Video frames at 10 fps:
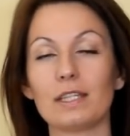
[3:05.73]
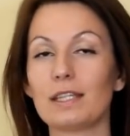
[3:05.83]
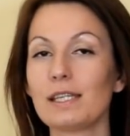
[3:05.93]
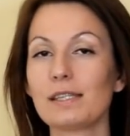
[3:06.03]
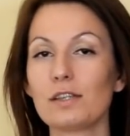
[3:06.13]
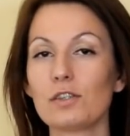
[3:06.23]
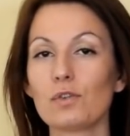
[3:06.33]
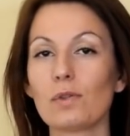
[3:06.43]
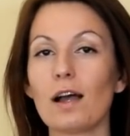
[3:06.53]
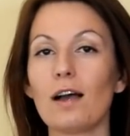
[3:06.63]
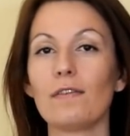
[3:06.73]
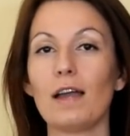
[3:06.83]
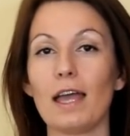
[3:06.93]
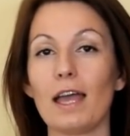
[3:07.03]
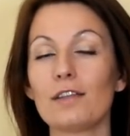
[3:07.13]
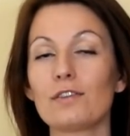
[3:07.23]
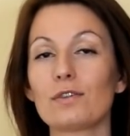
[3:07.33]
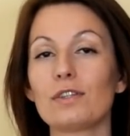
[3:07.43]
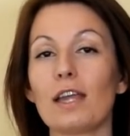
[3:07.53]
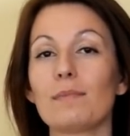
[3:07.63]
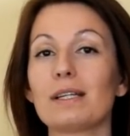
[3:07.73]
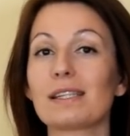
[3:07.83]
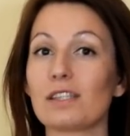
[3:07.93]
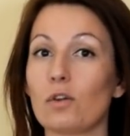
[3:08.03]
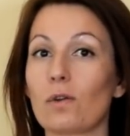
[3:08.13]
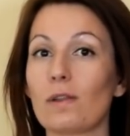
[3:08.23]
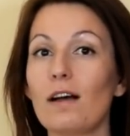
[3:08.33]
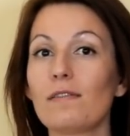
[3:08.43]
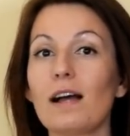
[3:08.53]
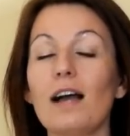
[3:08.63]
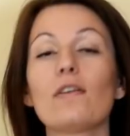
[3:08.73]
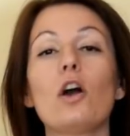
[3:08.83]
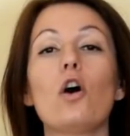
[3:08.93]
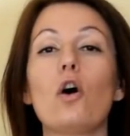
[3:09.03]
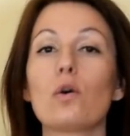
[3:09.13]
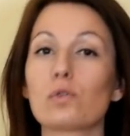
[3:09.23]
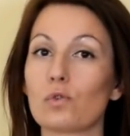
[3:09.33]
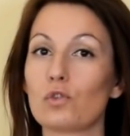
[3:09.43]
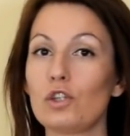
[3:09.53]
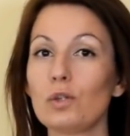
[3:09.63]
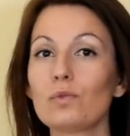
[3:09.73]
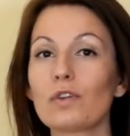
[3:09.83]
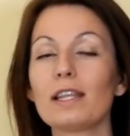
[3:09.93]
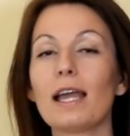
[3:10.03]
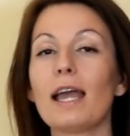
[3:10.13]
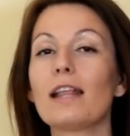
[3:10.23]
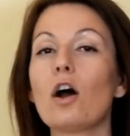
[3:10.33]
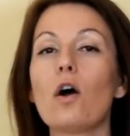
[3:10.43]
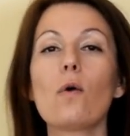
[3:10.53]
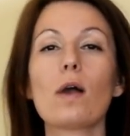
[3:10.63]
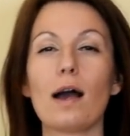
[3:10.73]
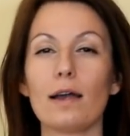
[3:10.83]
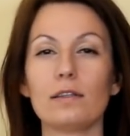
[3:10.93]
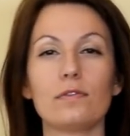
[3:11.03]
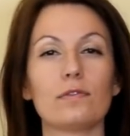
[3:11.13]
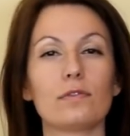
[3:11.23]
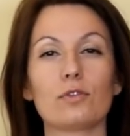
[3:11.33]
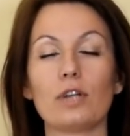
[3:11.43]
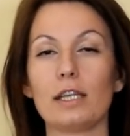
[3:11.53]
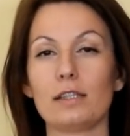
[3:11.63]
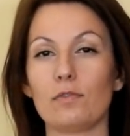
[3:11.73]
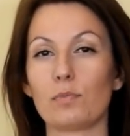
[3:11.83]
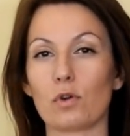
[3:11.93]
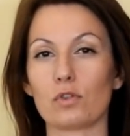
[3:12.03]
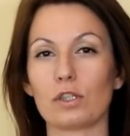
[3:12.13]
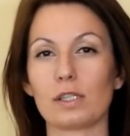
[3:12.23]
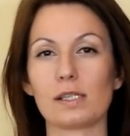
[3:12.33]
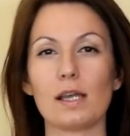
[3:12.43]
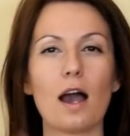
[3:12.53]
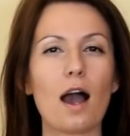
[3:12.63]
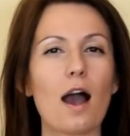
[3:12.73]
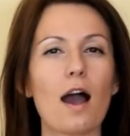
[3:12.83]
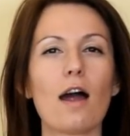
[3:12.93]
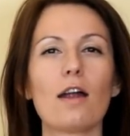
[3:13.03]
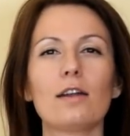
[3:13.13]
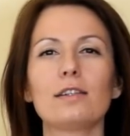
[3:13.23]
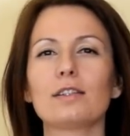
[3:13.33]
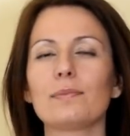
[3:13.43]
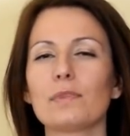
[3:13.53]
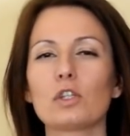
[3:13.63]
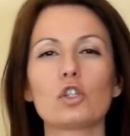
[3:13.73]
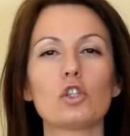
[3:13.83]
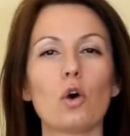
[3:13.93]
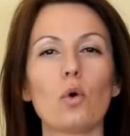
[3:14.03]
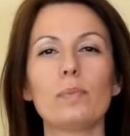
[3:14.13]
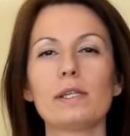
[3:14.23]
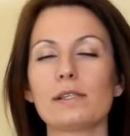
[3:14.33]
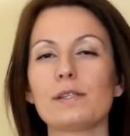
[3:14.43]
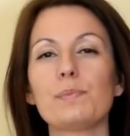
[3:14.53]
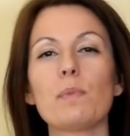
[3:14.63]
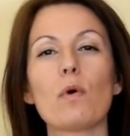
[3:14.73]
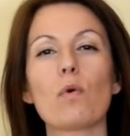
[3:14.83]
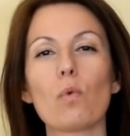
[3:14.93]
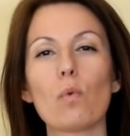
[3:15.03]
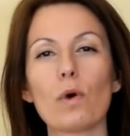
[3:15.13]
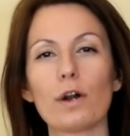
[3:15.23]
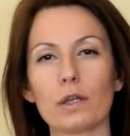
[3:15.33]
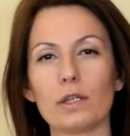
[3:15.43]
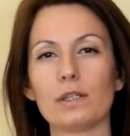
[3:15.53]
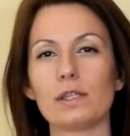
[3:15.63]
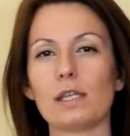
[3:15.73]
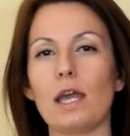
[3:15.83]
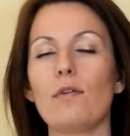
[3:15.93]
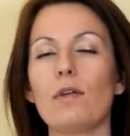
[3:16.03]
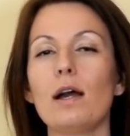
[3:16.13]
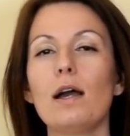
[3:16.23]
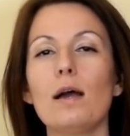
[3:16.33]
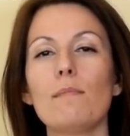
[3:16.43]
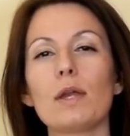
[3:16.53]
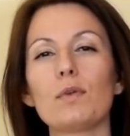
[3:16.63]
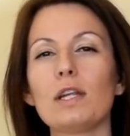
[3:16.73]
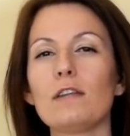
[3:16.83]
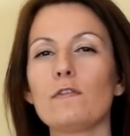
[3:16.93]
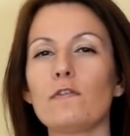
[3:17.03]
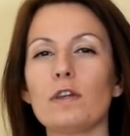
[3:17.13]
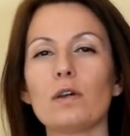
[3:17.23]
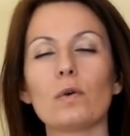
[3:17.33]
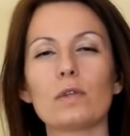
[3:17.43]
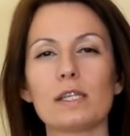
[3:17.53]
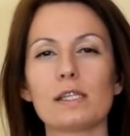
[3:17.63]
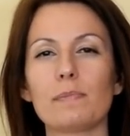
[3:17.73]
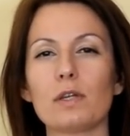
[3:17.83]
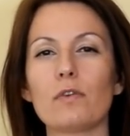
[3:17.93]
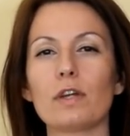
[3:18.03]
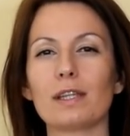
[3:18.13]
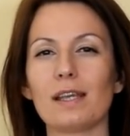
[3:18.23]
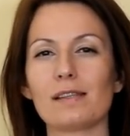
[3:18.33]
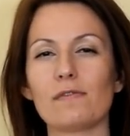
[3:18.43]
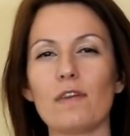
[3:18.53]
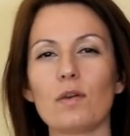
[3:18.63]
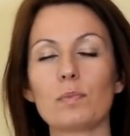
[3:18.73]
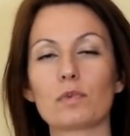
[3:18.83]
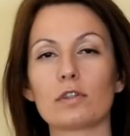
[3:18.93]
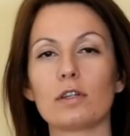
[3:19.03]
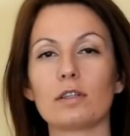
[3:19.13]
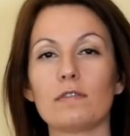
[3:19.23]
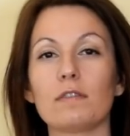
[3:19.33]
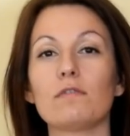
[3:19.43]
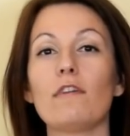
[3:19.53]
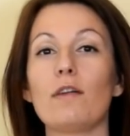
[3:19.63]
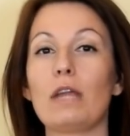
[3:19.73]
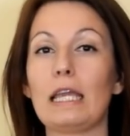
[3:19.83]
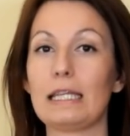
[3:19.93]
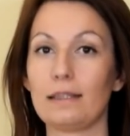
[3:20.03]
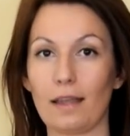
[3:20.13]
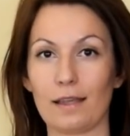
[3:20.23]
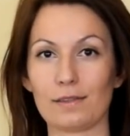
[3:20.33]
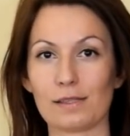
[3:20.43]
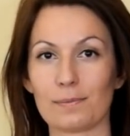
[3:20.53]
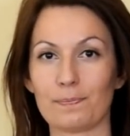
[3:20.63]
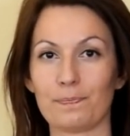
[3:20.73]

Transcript: The things that you love, entertainment, your love life, also children and all kind of creative projects. Art, show business, people who work in this area may really feel this period as very productive and very intense.